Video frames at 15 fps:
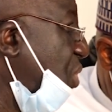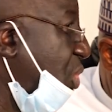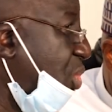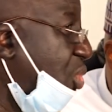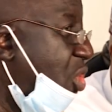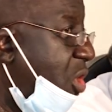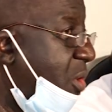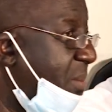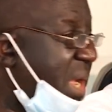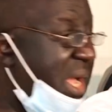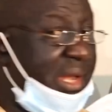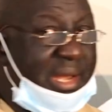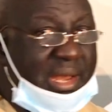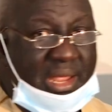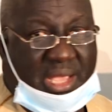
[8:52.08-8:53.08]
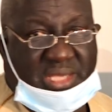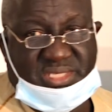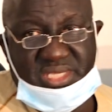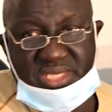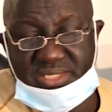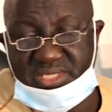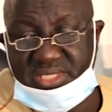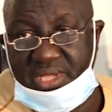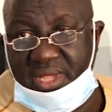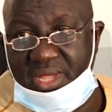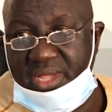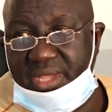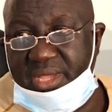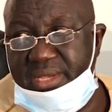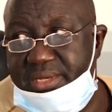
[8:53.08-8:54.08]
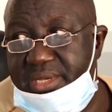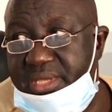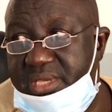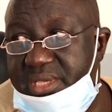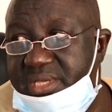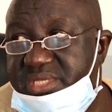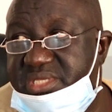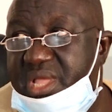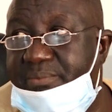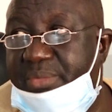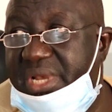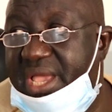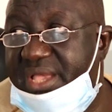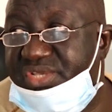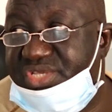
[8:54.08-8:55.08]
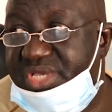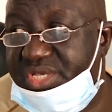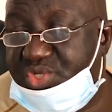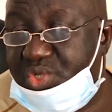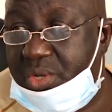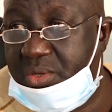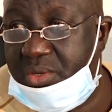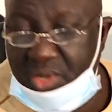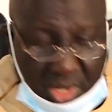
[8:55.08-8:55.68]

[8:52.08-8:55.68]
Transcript: to come and assist in the stabilization